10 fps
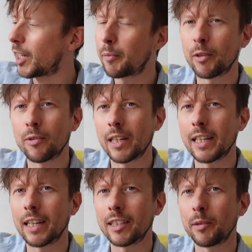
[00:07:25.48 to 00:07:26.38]
came in really
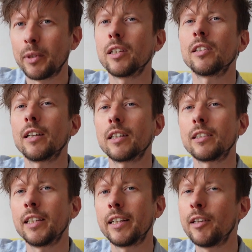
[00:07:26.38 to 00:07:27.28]
handy because, like I
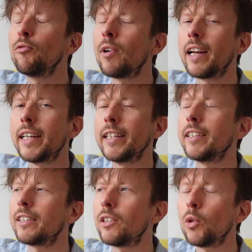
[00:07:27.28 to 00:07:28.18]
said, it
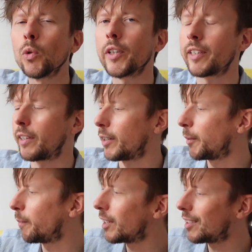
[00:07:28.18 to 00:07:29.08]
rained all the
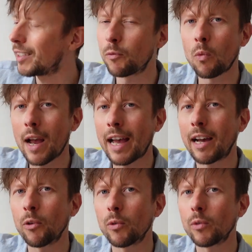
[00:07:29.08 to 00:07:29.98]
time. This did wet
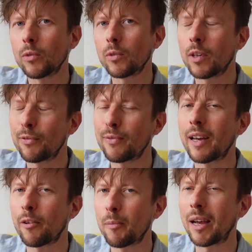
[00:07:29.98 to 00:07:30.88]
out a
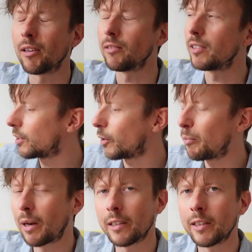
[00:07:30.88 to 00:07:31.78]
fair amount, so I
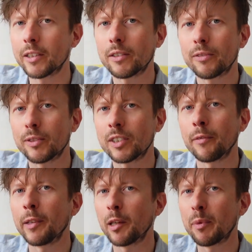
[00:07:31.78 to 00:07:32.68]
might look for
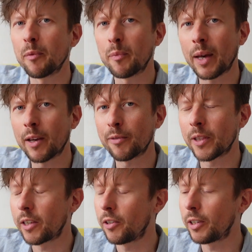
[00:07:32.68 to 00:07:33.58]
something a bit better for
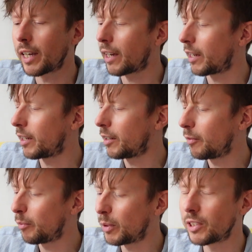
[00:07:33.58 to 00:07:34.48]
the UK.
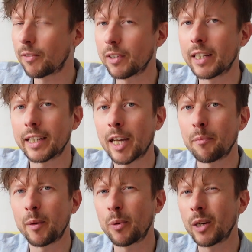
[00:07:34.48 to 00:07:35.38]
But generally it kept
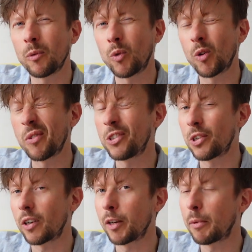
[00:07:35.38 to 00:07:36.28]
me pretty warm and
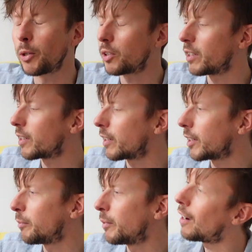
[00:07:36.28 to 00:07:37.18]
dry most of the
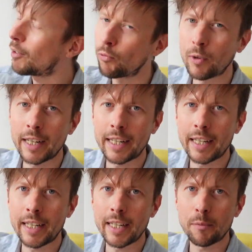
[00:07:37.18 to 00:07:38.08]
time. I'll
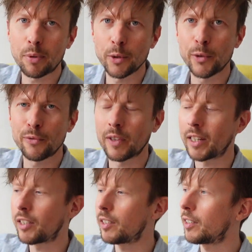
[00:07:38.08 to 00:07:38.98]
re-proof
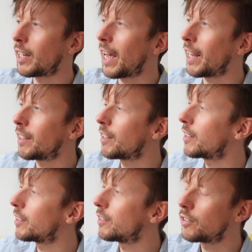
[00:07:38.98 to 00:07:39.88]
this
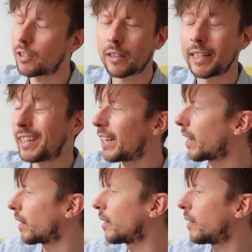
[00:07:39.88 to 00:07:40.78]
and try it
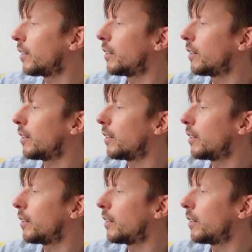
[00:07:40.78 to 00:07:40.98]
again.